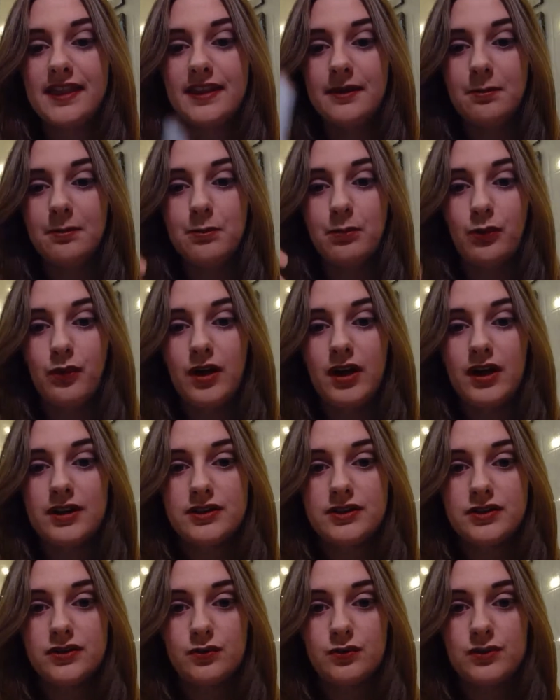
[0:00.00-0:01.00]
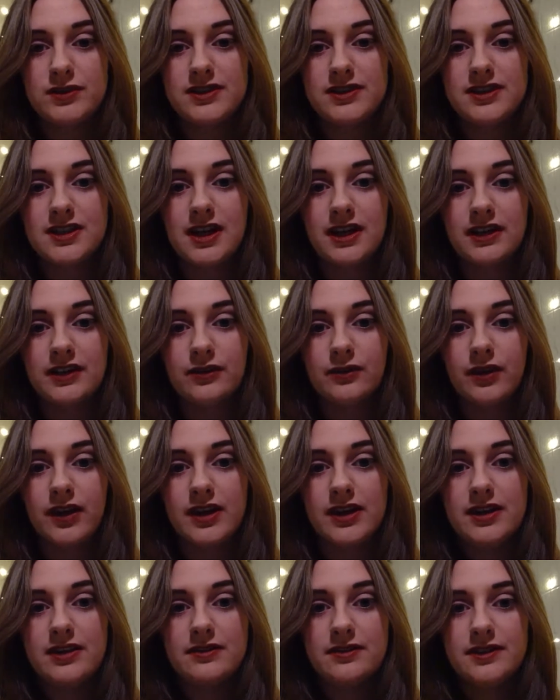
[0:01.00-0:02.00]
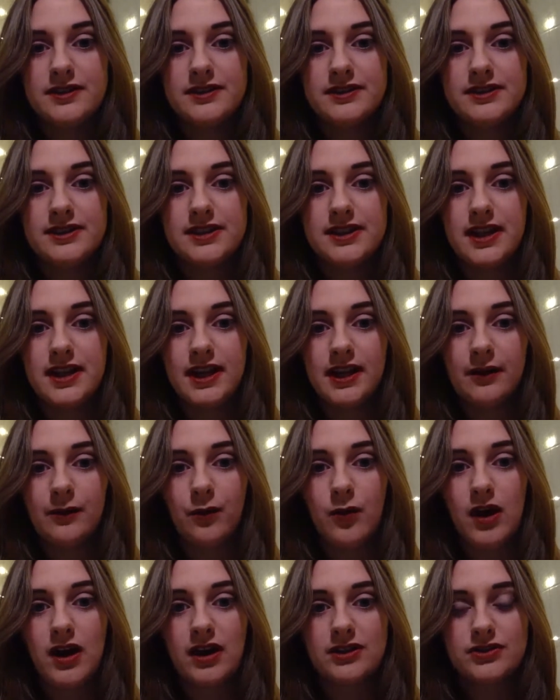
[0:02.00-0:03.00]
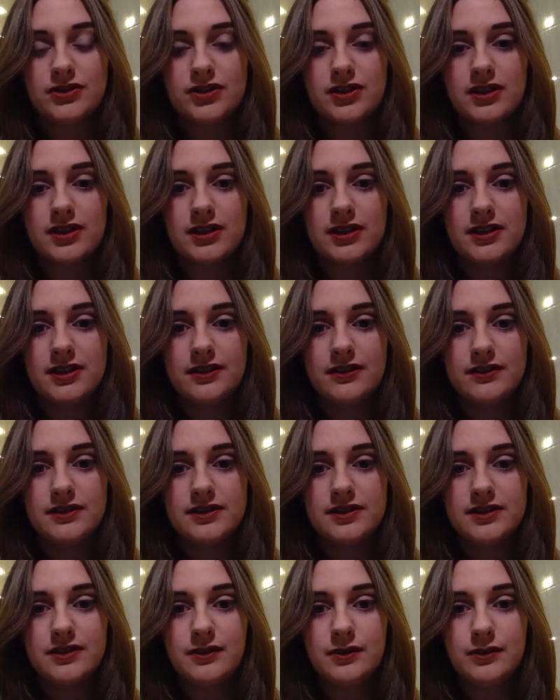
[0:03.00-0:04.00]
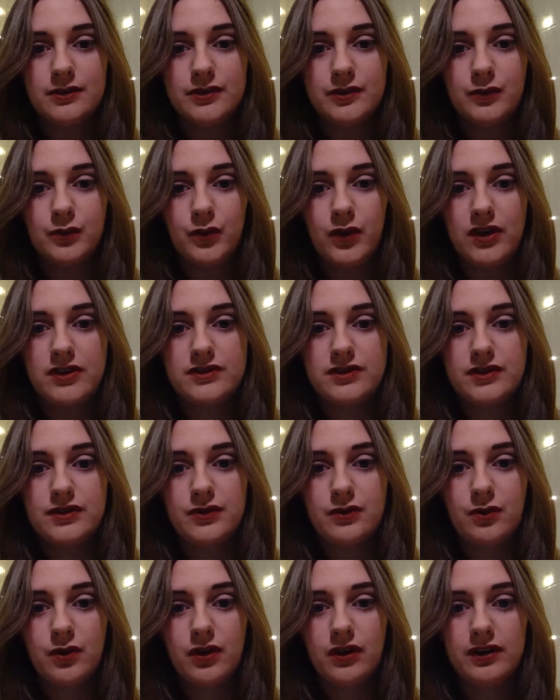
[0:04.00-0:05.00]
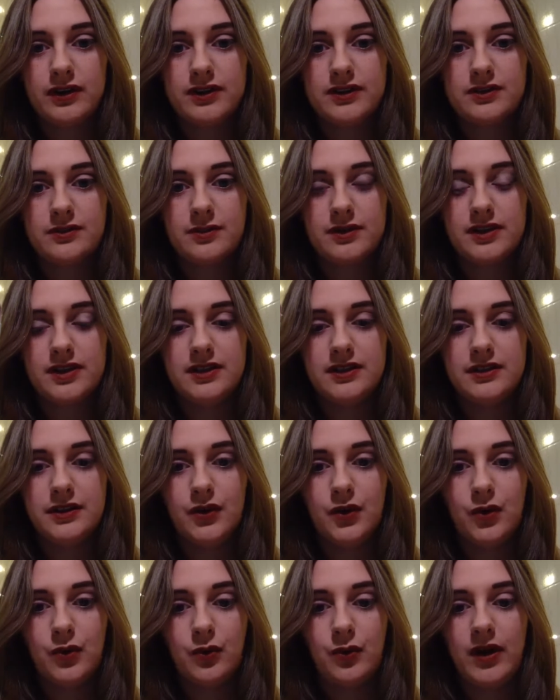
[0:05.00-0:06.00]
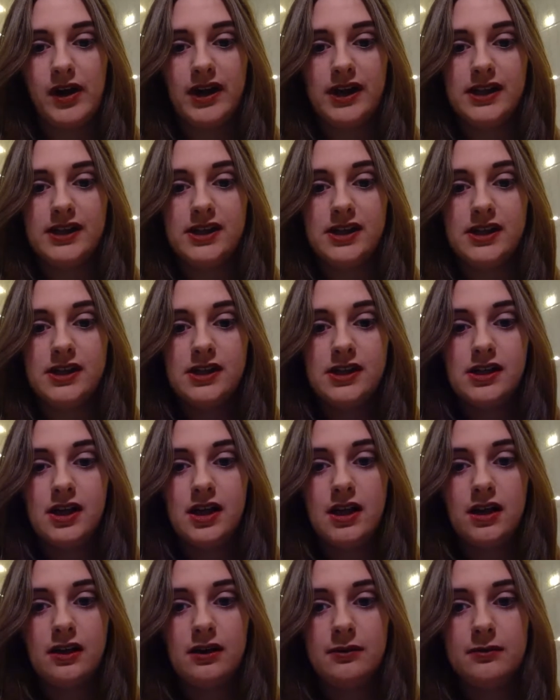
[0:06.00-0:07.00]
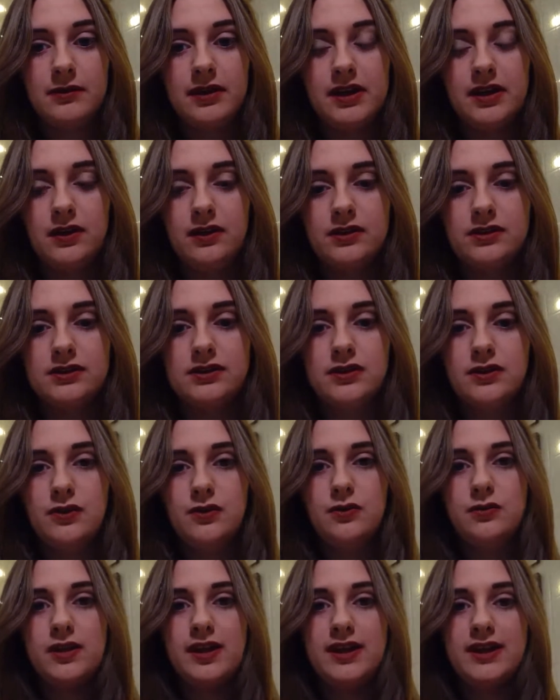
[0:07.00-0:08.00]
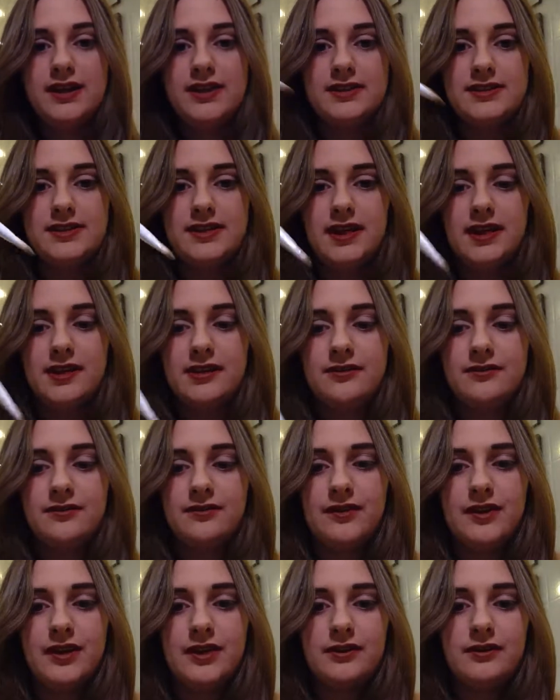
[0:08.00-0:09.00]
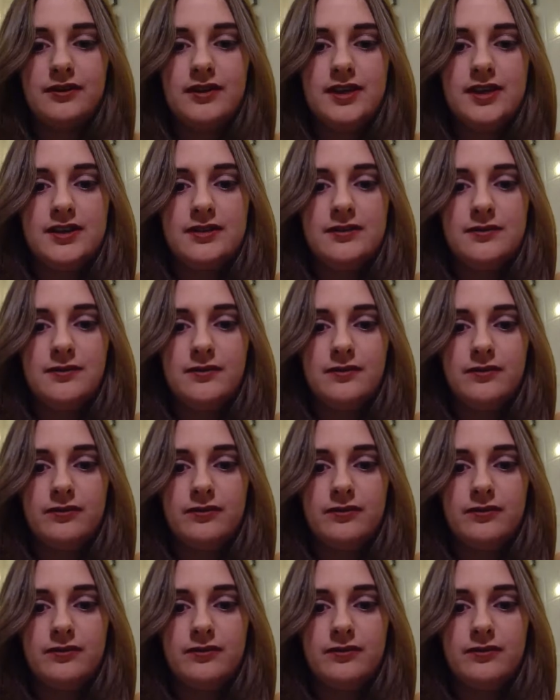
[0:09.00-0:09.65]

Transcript: the brush was not great. You can see I washed it and there's still some residue on it, so it didn't go away. It also like is not very